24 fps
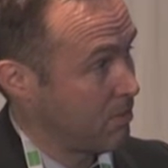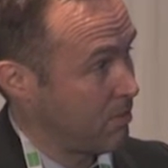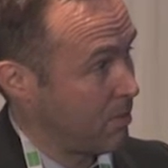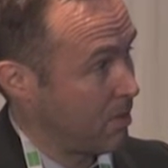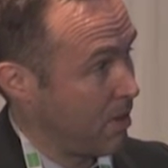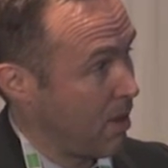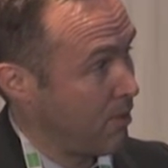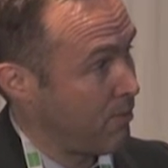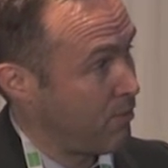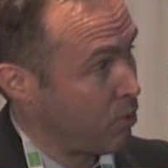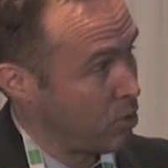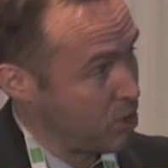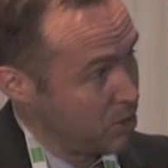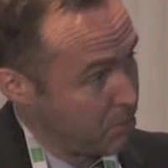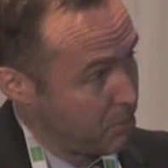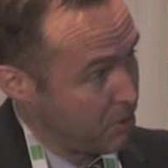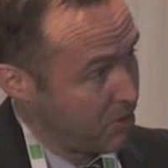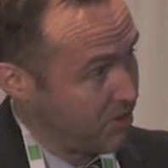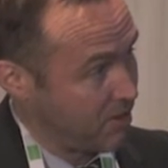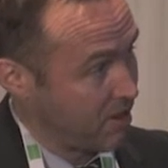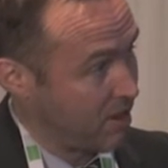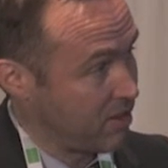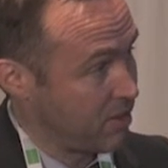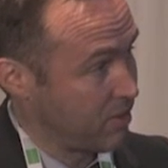
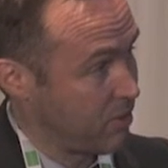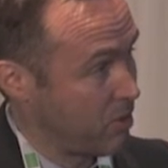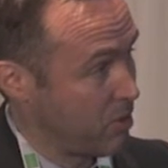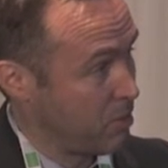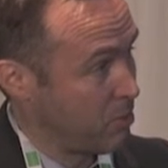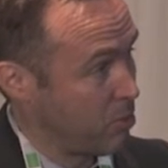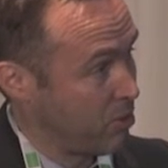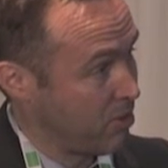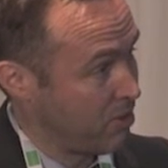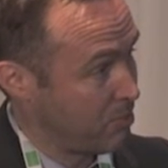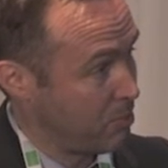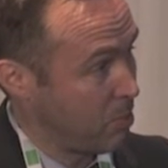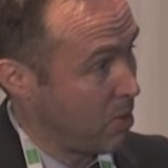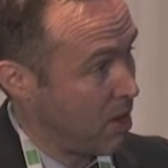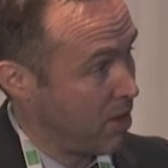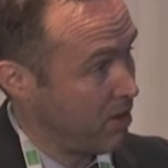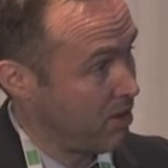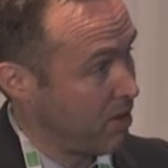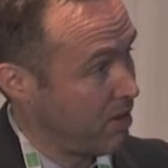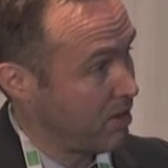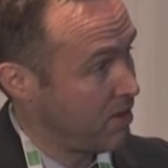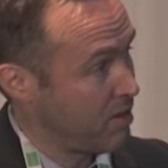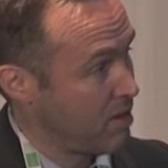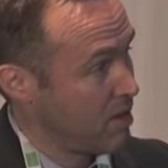40% of them
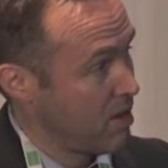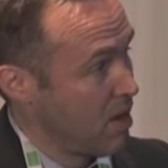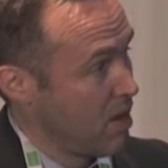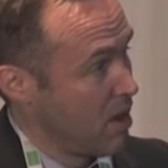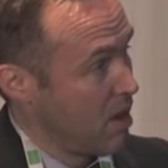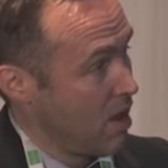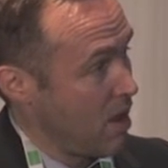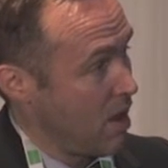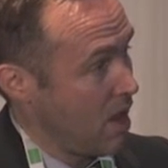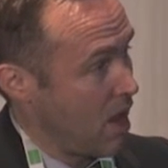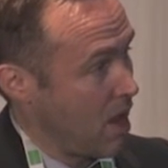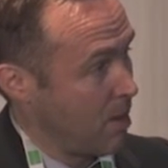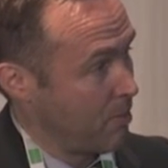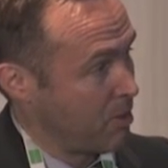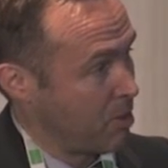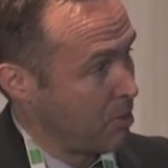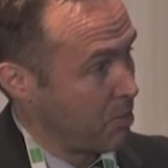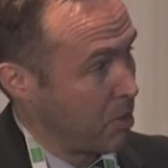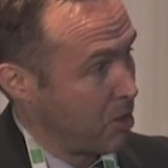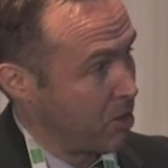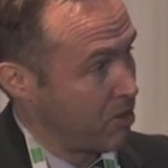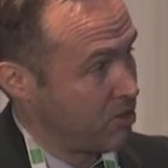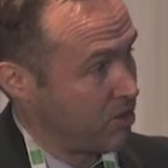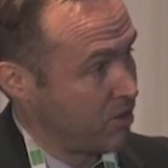responded
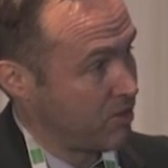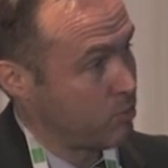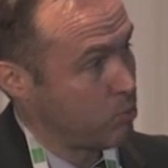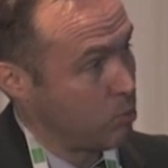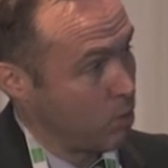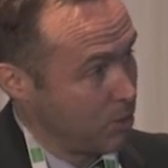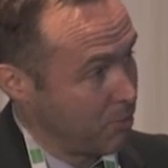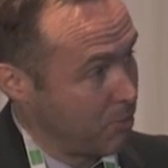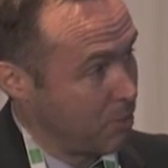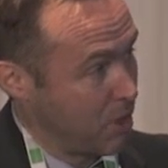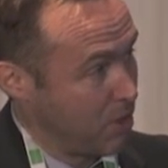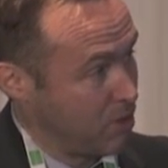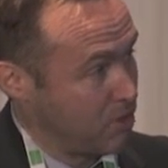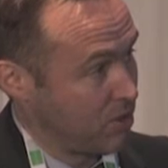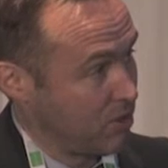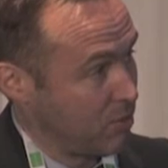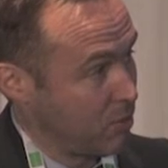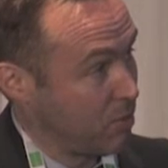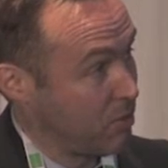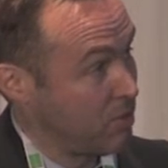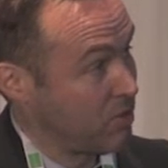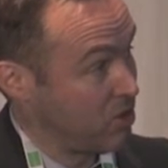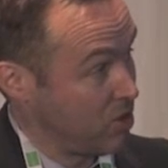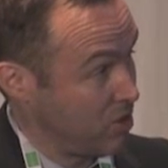compared to just one patient
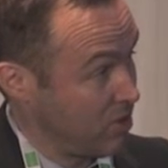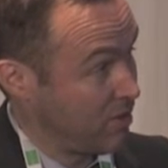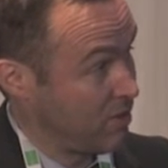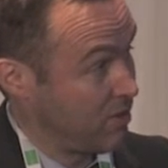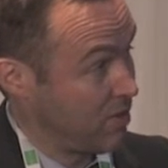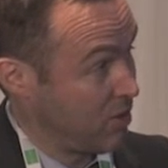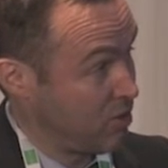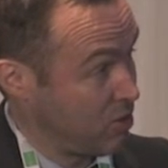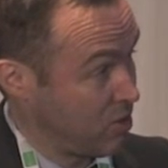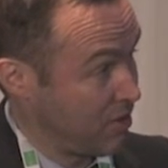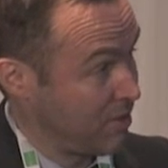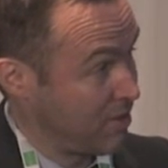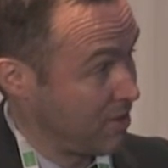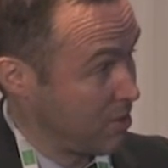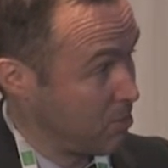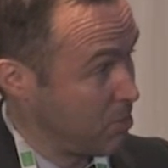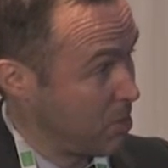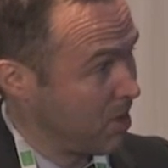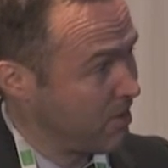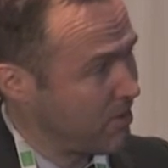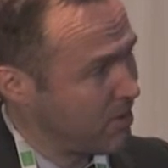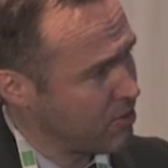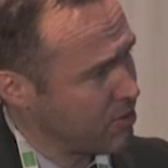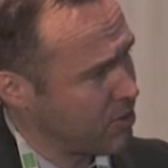with GCB.
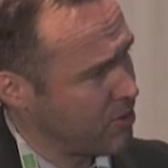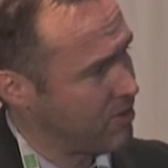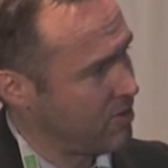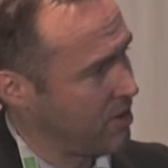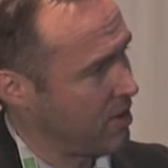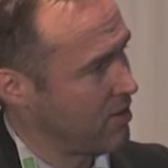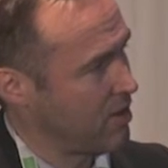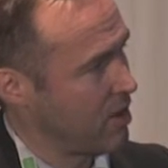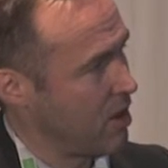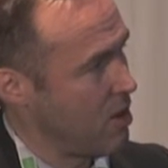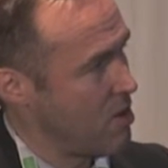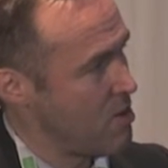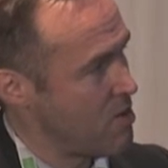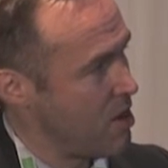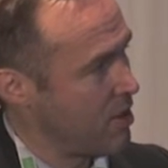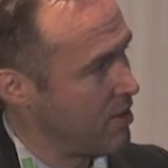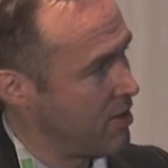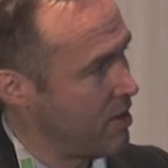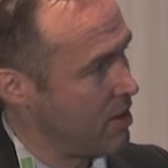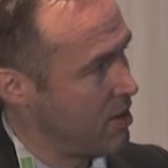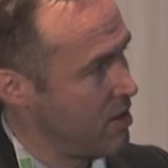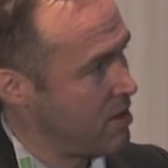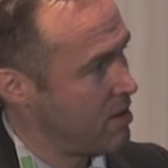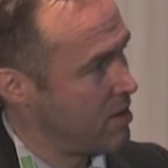It's interesting, though, on
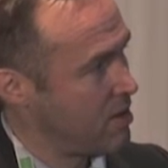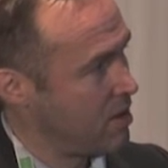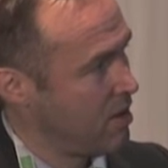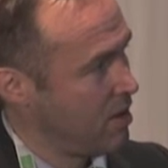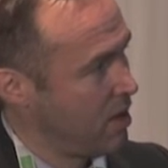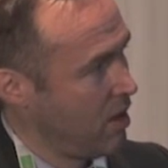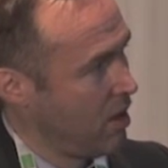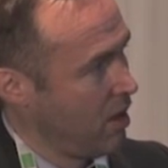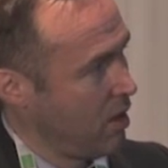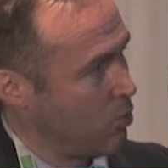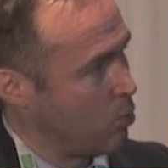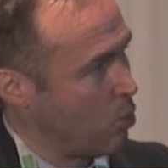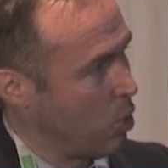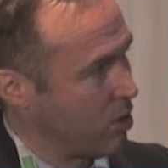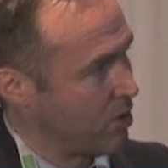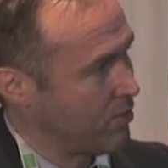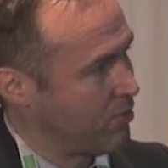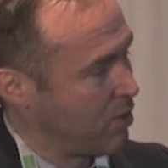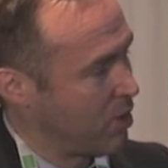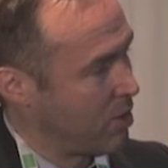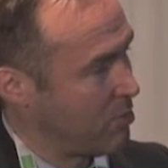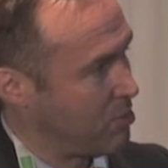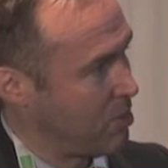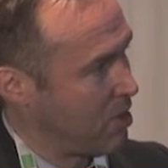the
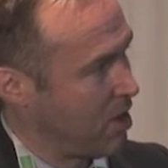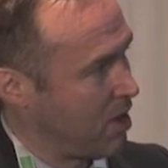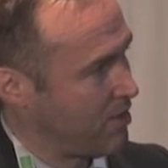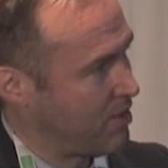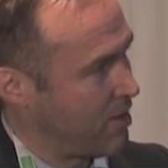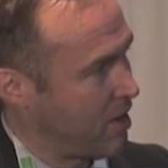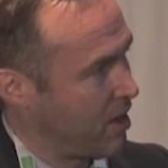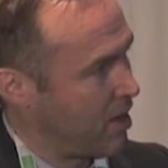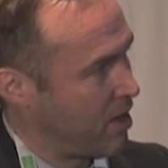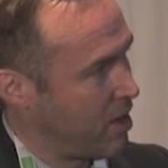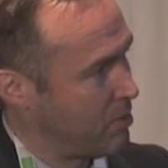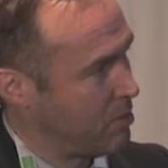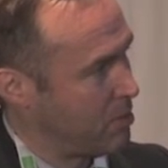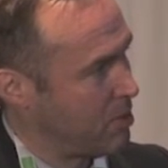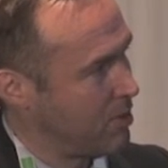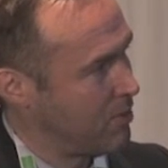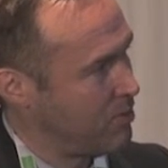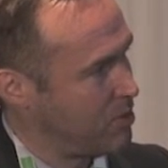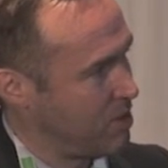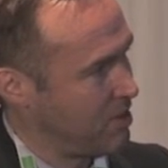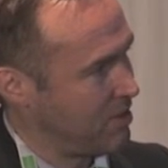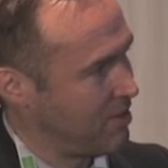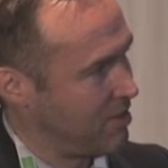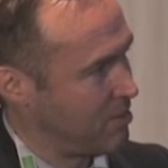waterfall plot that a number
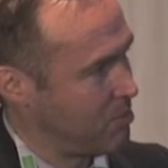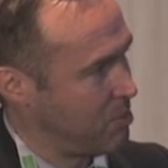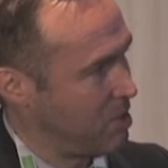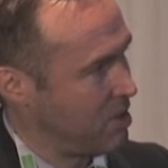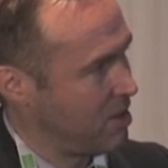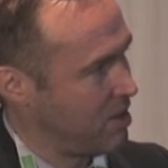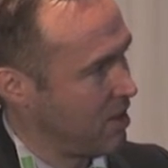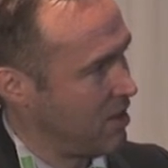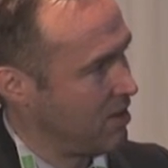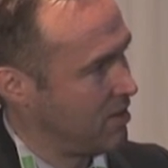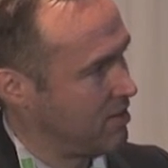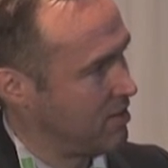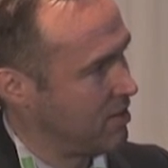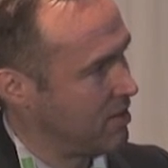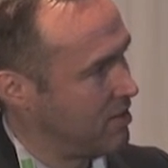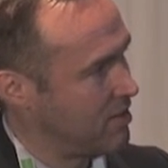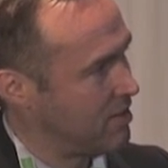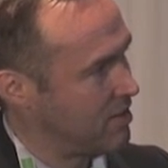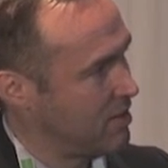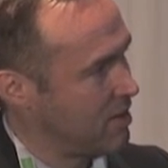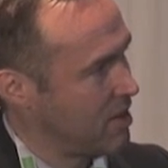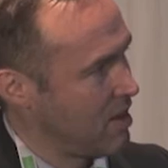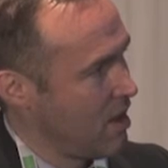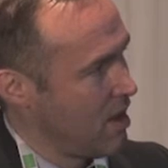of GCB
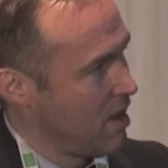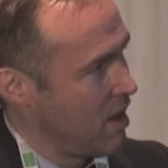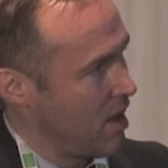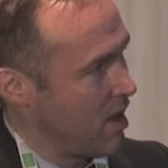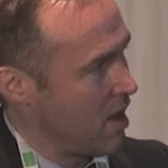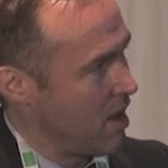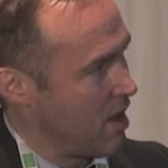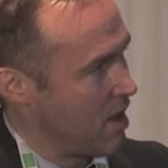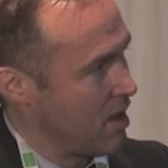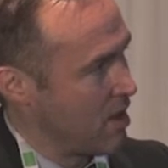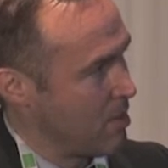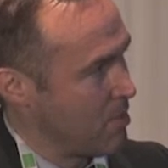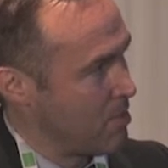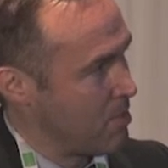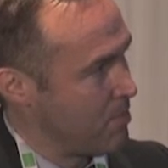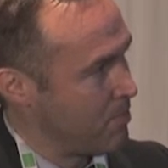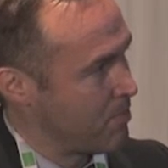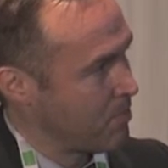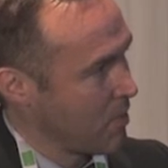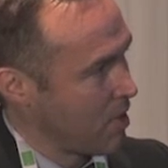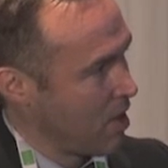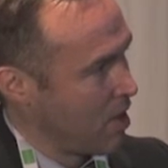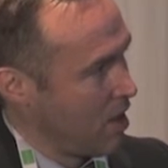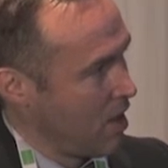cases
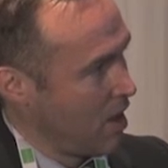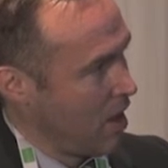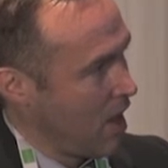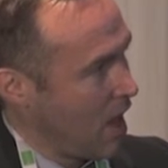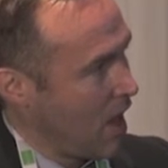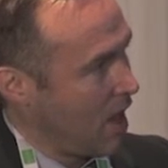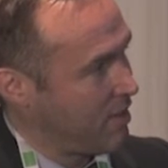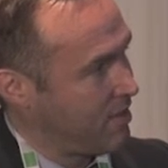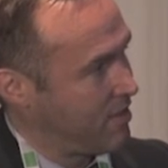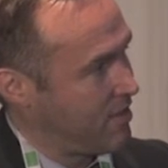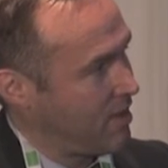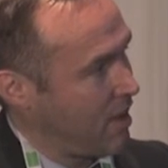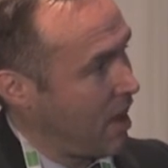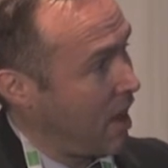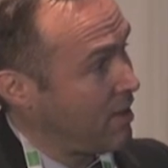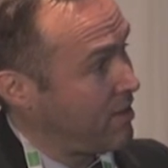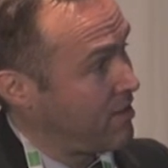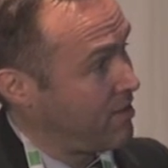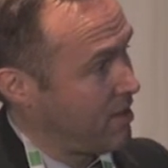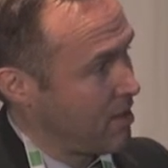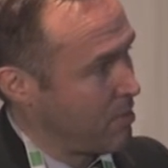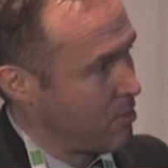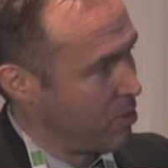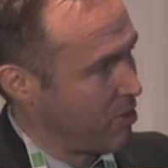had
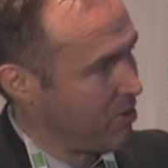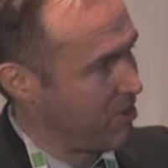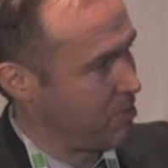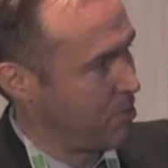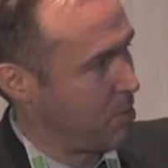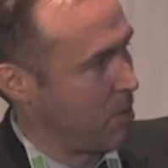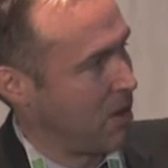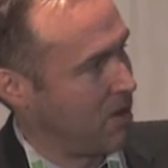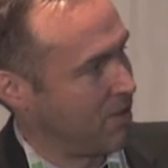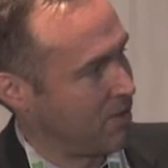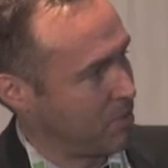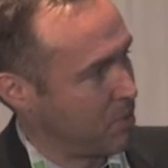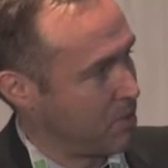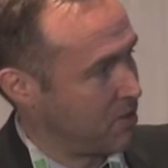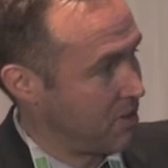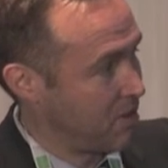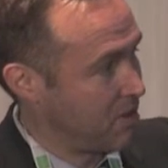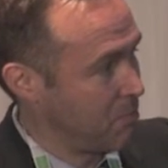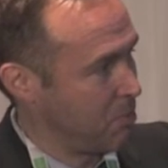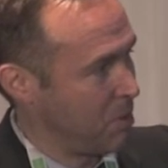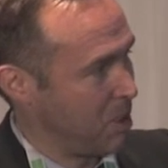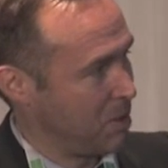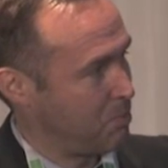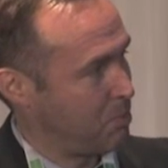some response but
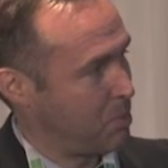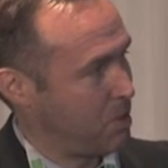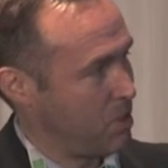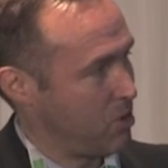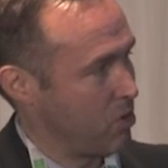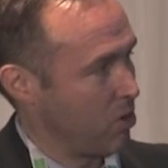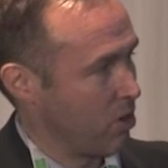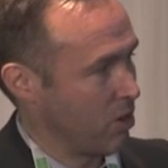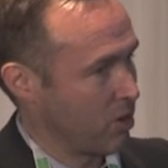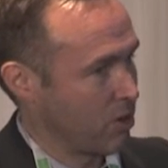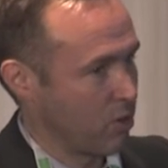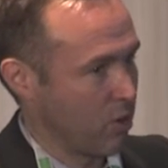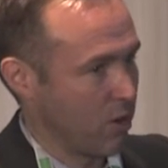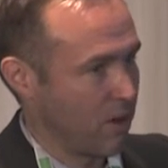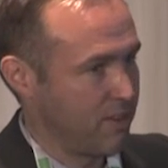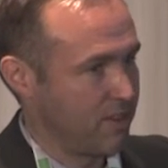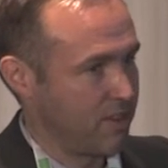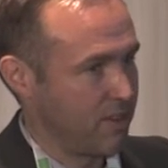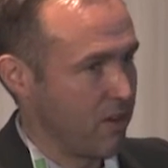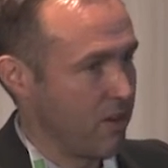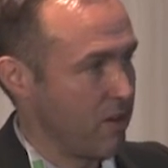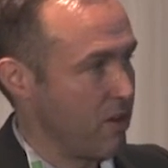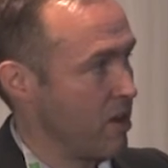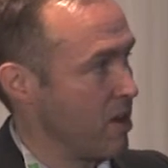didn't meet PR
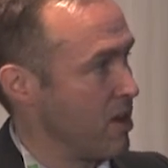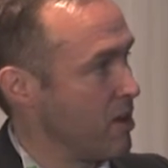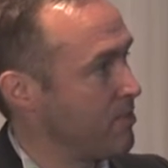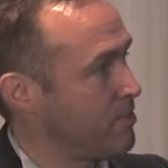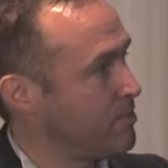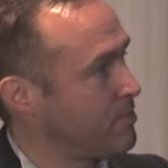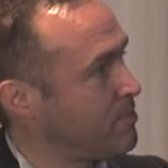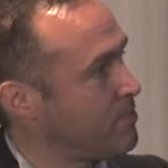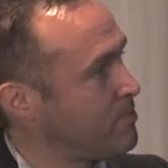criteria.